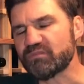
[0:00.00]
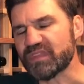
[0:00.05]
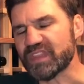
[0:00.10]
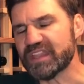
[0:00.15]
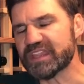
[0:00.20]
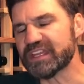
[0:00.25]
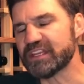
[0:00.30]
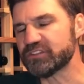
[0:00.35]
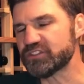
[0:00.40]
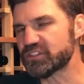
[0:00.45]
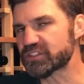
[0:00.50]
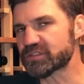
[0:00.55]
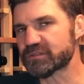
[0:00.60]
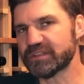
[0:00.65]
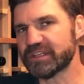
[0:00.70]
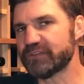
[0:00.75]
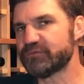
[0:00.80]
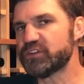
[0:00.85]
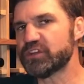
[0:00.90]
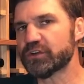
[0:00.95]
and it just,
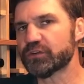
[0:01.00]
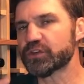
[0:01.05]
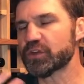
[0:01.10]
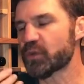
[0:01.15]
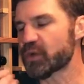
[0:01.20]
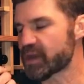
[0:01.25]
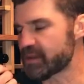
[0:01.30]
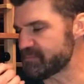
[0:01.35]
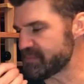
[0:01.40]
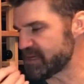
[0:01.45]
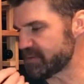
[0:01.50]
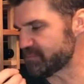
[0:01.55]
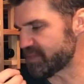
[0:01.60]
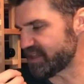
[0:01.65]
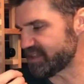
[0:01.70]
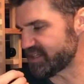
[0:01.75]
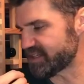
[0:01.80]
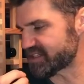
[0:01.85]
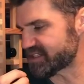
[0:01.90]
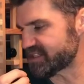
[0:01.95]
if you don't know what I mean
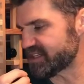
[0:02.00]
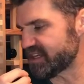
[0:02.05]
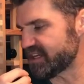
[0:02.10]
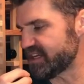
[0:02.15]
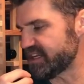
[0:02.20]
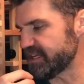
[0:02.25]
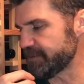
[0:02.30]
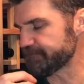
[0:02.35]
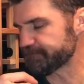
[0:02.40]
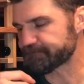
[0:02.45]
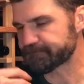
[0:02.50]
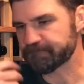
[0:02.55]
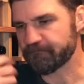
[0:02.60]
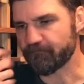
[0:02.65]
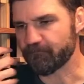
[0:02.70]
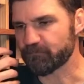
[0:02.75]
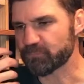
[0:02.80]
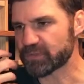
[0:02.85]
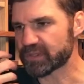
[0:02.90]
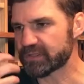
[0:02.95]
by the acidity,
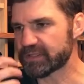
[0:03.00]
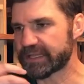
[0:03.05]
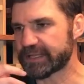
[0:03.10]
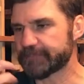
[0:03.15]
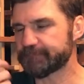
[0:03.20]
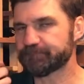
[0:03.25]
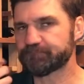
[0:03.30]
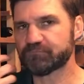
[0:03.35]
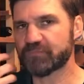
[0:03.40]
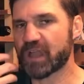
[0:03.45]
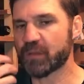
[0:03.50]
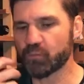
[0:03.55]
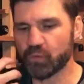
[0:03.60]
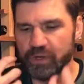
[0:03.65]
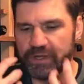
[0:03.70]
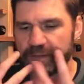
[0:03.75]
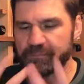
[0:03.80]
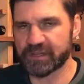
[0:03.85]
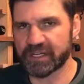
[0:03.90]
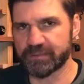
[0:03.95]
like I'm
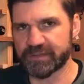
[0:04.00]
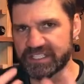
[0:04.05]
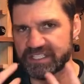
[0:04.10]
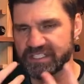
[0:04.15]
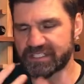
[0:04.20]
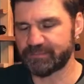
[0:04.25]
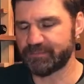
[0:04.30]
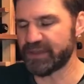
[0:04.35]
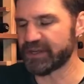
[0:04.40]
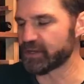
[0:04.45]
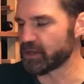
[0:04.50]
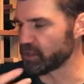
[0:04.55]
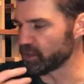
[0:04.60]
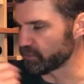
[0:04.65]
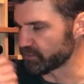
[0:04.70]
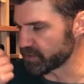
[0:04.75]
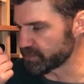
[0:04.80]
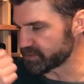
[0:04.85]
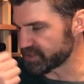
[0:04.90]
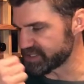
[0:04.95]
worried I'm going to be spitting all
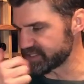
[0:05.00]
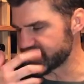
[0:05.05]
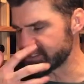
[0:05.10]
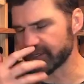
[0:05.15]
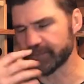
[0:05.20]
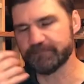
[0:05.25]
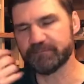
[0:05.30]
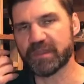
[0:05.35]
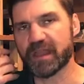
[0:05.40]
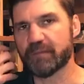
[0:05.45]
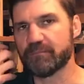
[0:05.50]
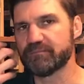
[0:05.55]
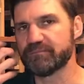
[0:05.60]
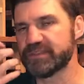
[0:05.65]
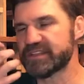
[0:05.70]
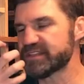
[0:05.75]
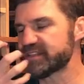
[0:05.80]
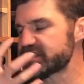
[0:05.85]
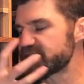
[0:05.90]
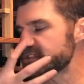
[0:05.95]
over the place here.
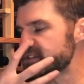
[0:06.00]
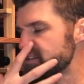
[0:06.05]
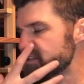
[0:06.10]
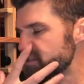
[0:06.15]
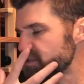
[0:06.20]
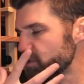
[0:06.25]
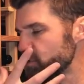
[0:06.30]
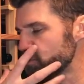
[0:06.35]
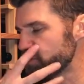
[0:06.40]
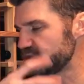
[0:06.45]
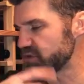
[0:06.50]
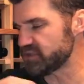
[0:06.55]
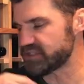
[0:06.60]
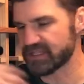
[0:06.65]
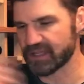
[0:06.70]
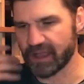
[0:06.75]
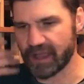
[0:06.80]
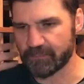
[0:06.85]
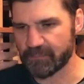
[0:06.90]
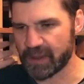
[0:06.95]
This is so
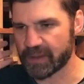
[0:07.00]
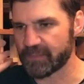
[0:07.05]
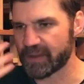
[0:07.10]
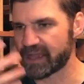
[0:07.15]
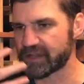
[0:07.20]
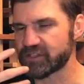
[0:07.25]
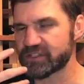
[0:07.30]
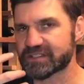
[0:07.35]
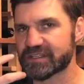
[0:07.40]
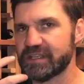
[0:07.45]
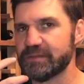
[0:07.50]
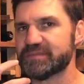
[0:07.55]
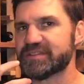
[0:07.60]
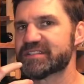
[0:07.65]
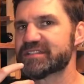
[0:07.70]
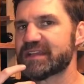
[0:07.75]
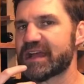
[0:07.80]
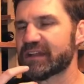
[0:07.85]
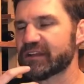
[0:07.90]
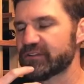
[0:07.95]
juicy. I just keep
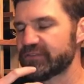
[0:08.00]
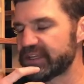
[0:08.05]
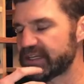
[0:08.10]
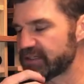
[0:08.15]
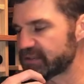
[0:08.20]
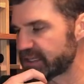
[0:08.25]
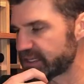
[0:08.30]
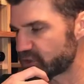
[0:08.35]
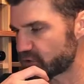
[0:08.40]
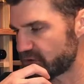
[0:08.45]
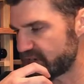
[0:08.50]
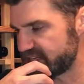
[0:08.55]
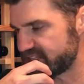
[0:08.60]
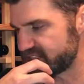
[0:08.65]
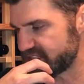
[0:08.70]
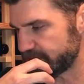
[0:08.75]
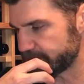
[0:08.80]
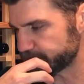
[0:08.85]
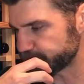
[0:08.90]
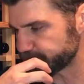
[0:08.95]
salivating like crazy.